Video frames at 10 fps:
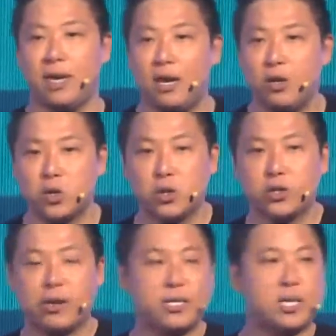There are also
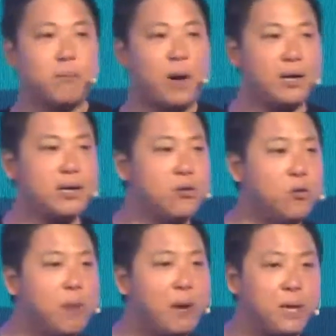strategic partners
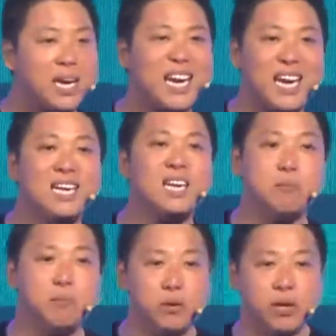who might be keen
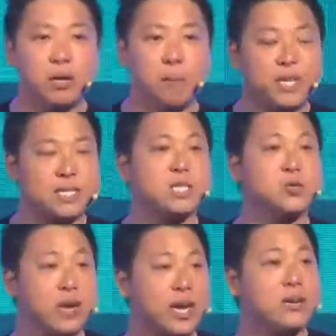in building the
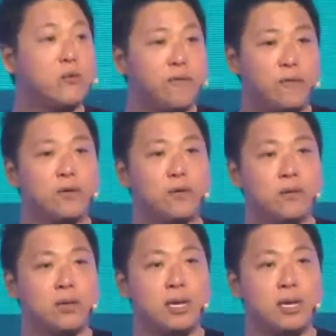business together with you.